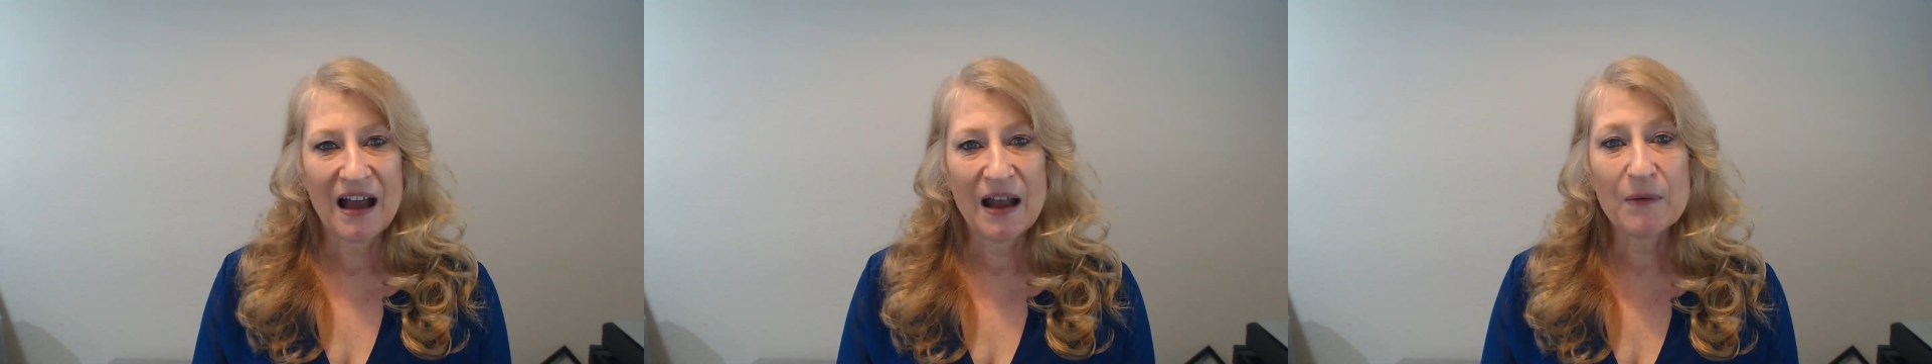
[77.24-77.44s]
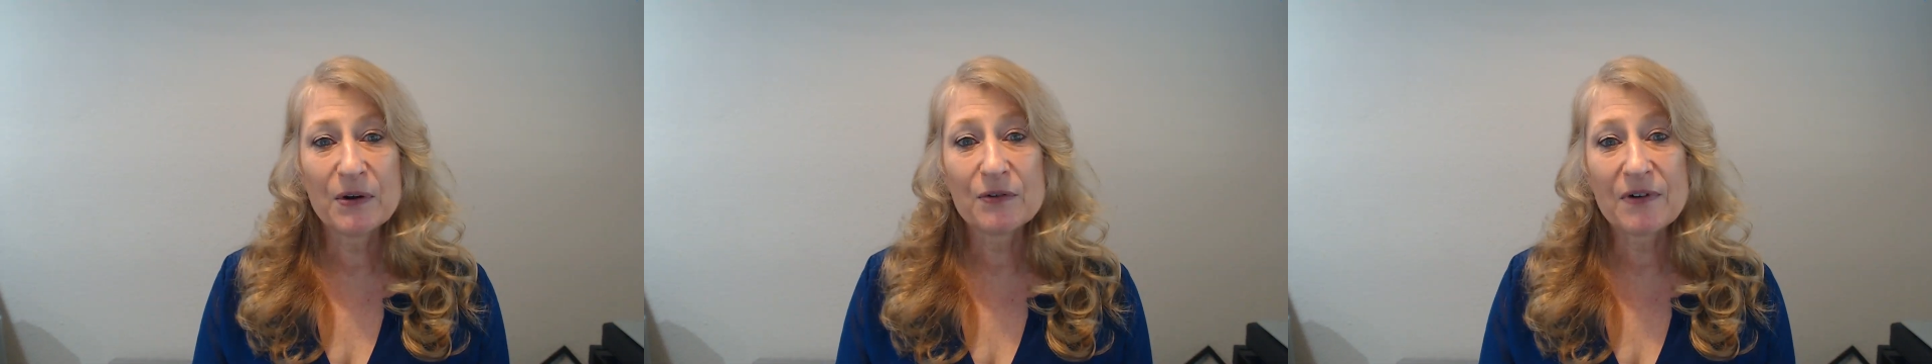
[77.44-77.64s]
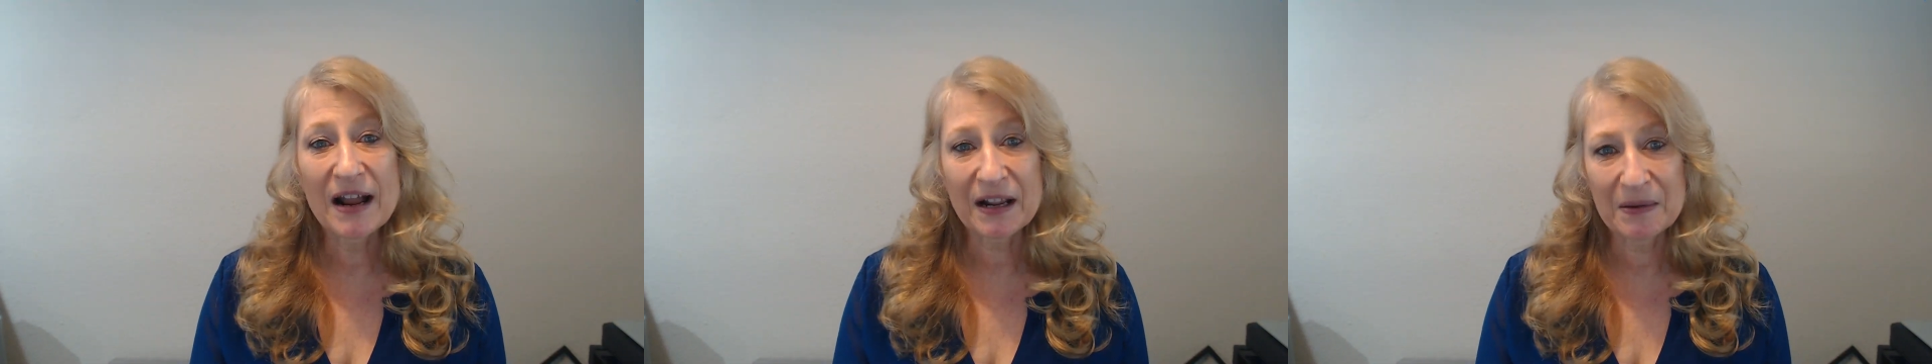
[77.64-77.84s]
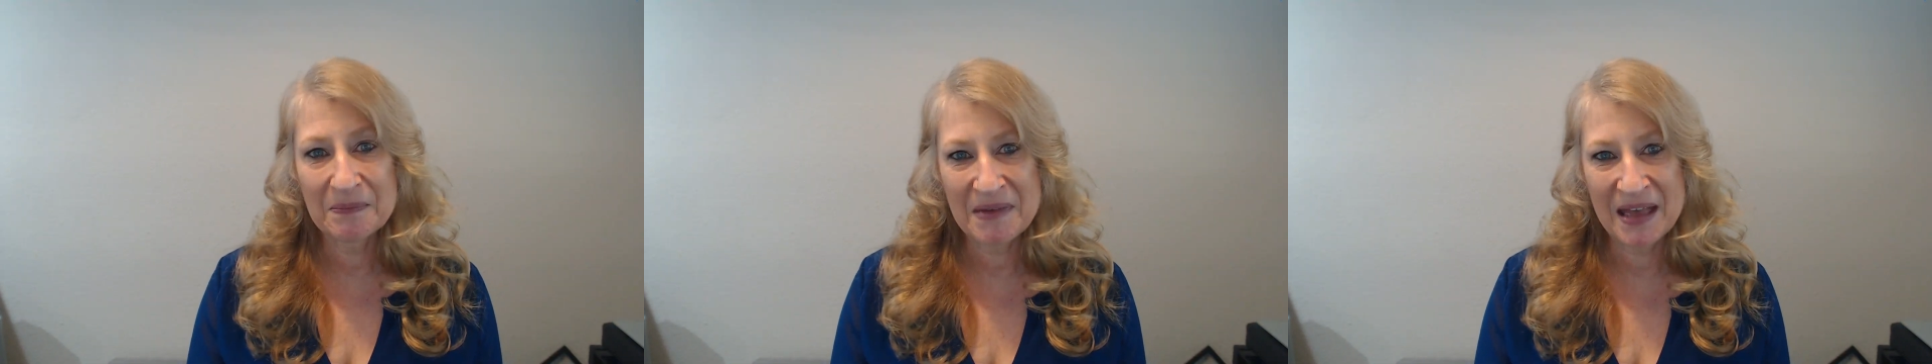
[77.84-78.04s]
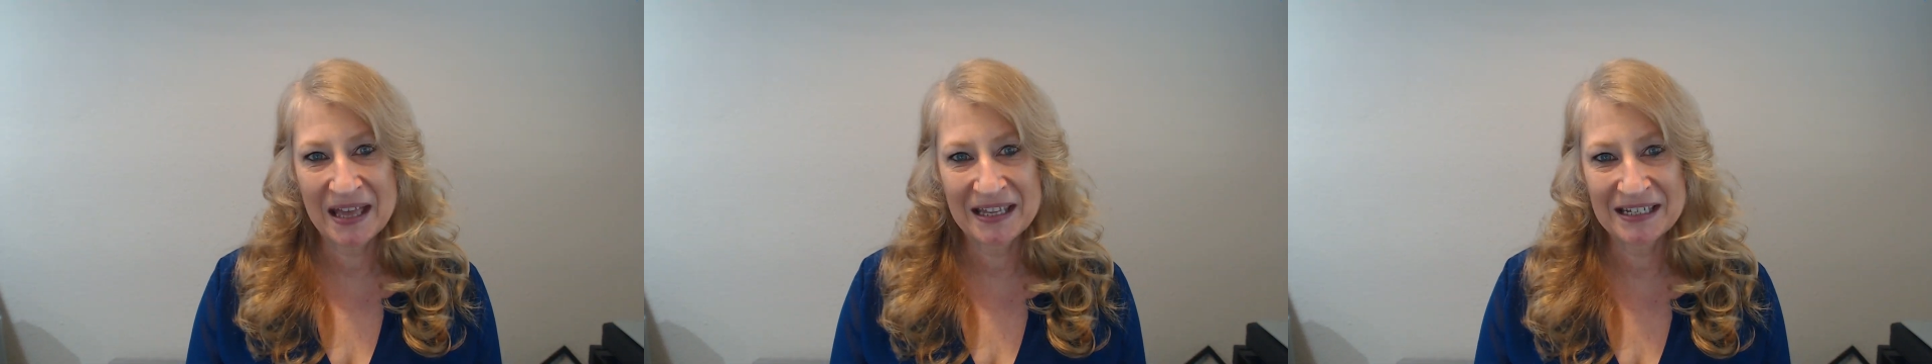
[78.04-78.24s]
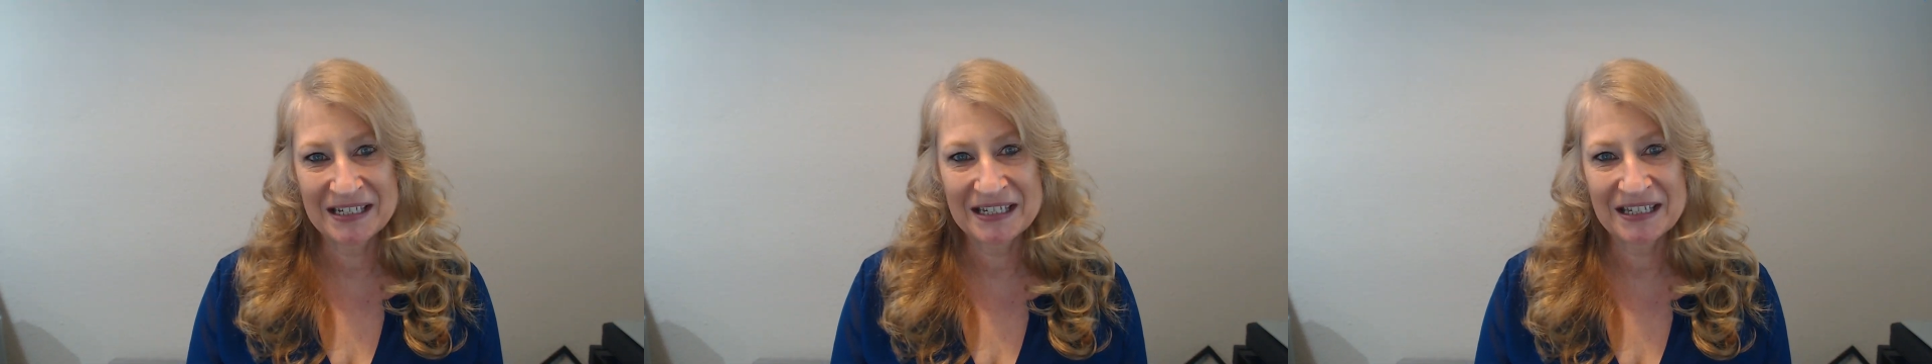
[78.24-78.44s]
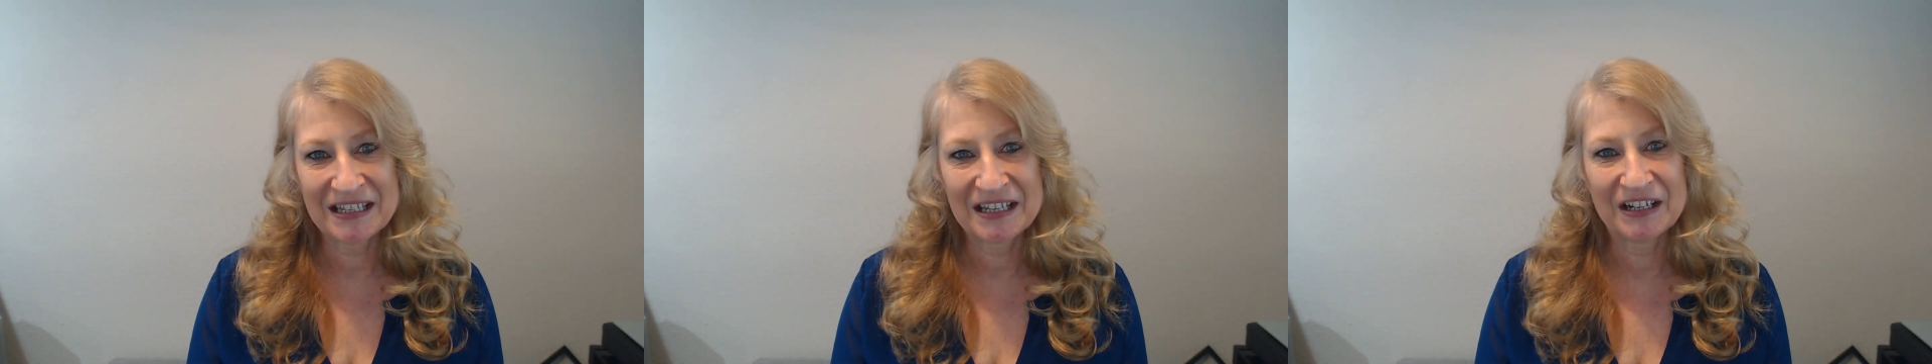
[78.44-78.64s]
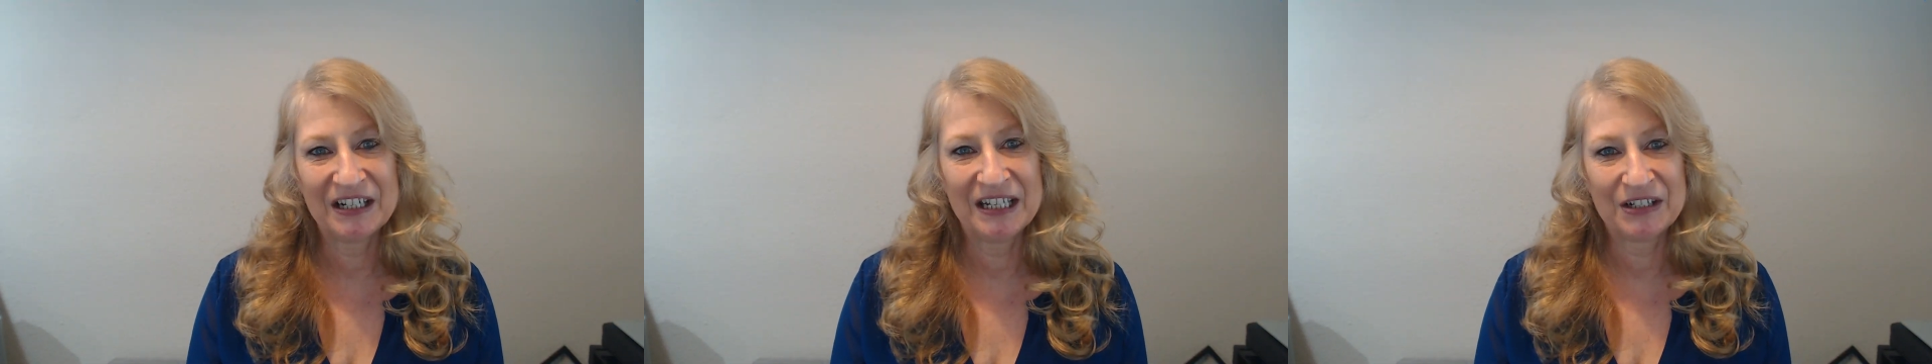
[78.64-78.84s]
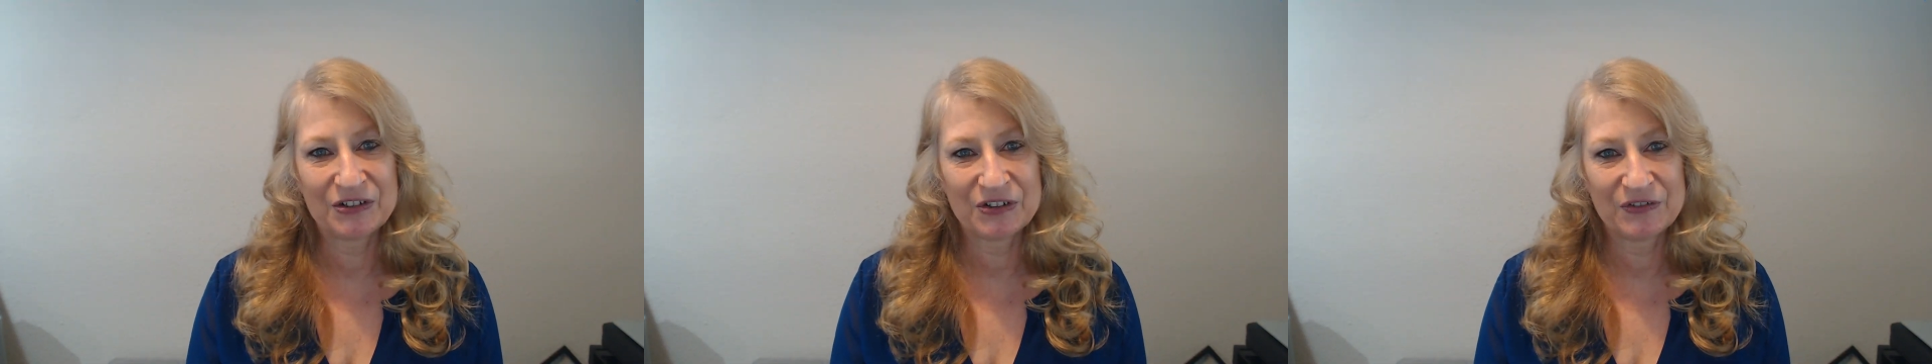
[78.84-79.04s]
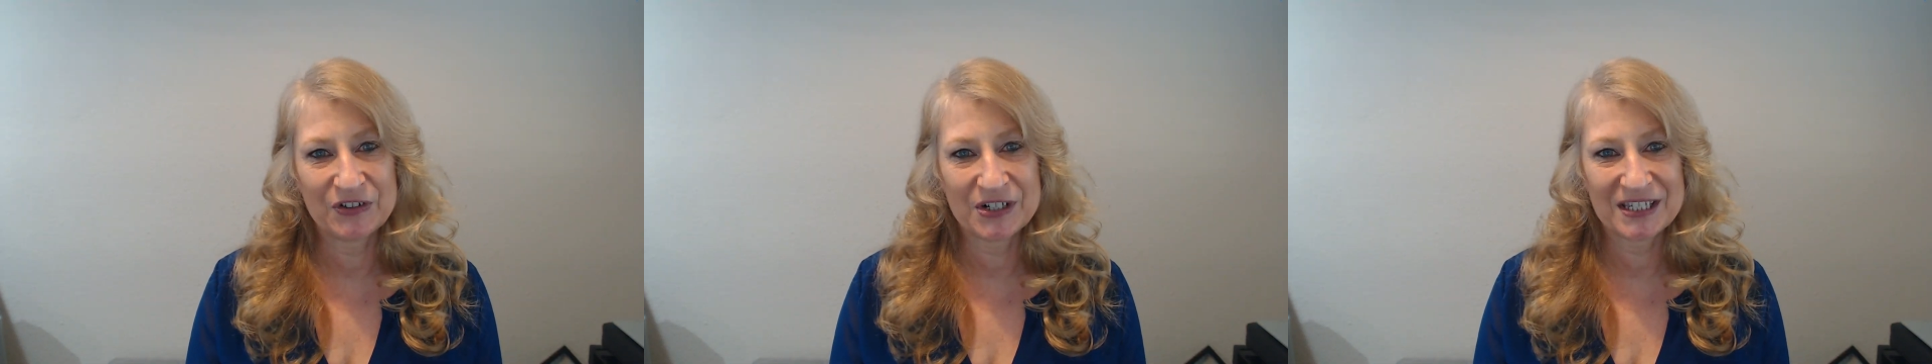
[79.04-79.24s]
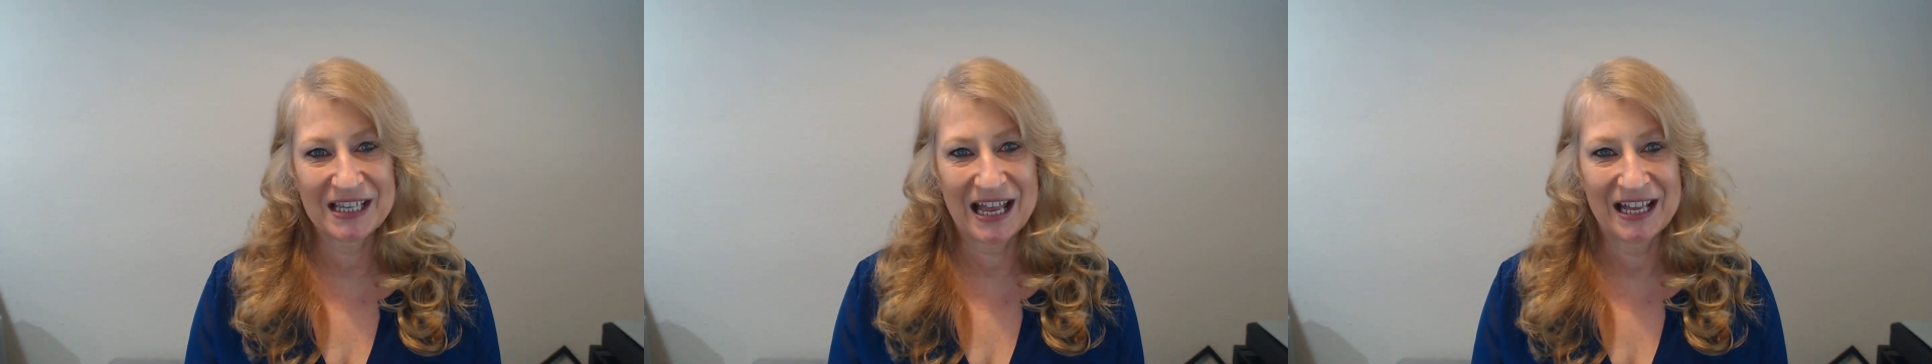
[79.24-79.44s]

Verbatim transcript: I would recommend the Introvert's